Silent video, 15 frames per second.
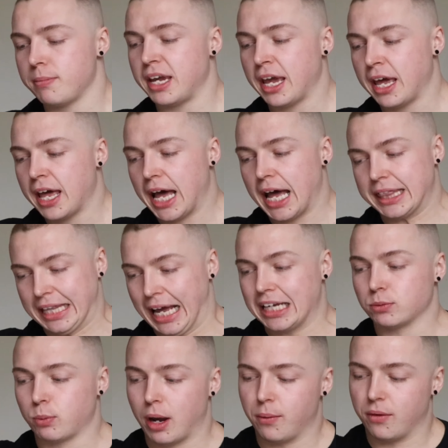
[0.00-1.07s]
me, and
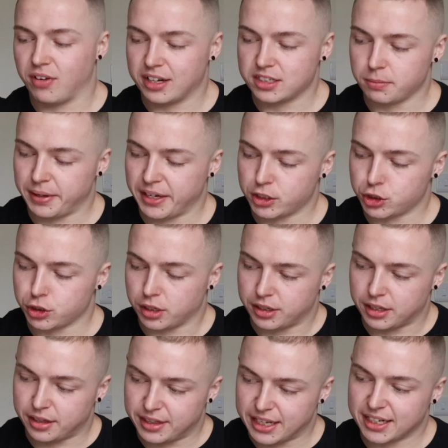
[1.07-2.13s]
that's why we've had to make sure
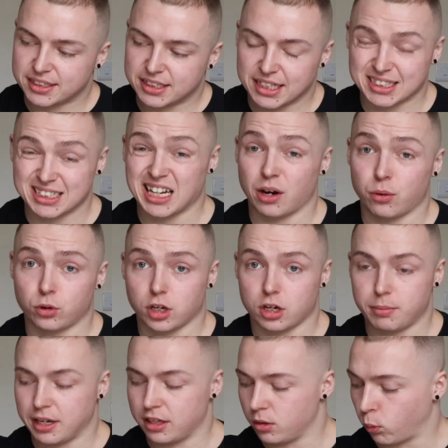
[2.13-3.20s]
that this is now going to be in